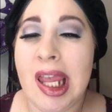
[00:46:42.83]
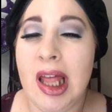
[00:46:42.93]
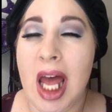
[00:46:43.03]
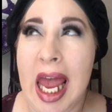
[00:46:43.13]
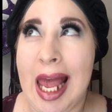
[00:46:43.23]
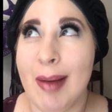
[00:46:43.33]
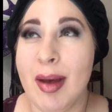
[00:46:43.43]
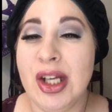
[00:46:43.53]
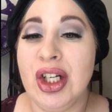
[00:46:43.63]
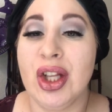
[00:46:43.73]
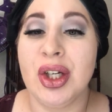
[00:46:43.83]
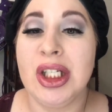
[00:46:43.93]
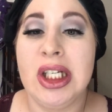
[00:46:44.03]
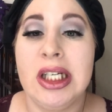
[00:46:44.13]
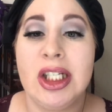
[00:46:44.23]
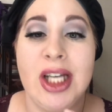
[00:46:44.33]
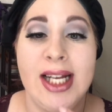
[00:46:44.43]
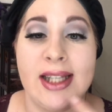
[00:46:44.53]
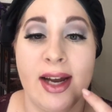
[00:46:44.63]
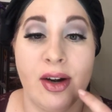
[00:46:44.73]
like maybe 2 to 3
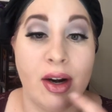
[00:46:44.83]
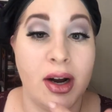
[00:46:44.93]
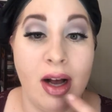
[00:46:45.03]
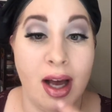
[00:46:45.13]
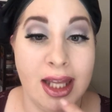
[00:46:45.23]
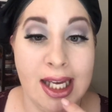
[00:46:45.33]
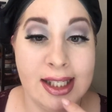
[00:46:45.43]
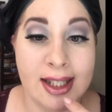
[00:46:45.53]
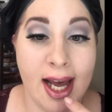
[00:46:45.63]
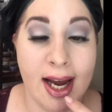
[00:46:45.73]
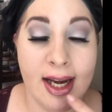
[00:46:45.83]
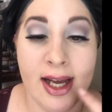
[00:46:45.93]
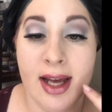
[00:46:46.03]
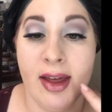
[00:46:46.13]
shades lighter on the inside